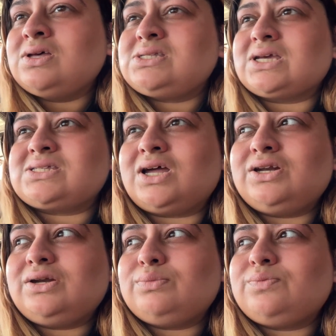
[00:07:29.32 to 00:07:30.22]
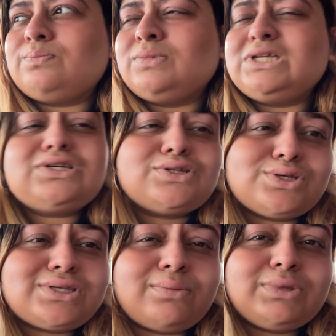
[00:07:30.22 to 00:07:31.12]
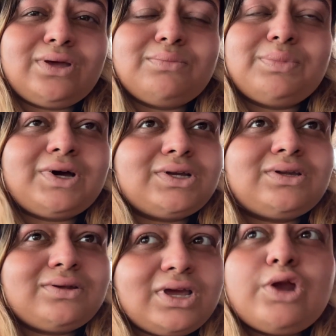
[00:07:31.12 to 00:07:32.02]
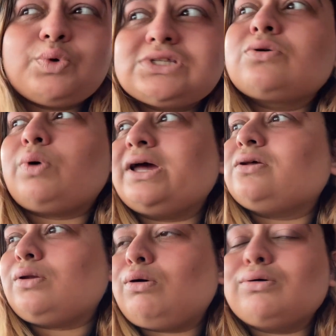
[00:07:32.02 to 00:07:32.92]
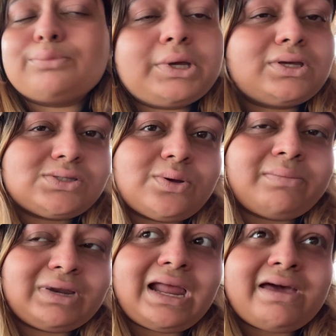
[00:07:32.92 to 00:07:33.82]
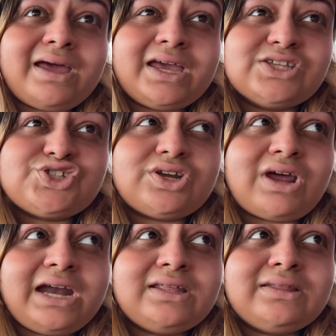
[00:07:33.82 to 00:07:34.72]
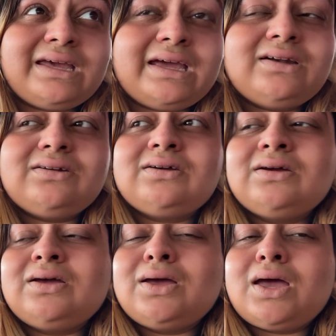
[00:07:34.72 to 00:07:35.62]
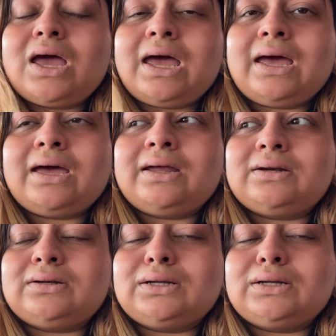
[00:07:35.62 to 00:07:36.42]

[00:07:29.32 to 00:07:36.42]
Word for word: 600 meters or something, but it was quite a long way, so I'm glad I hitched a ride in the end. And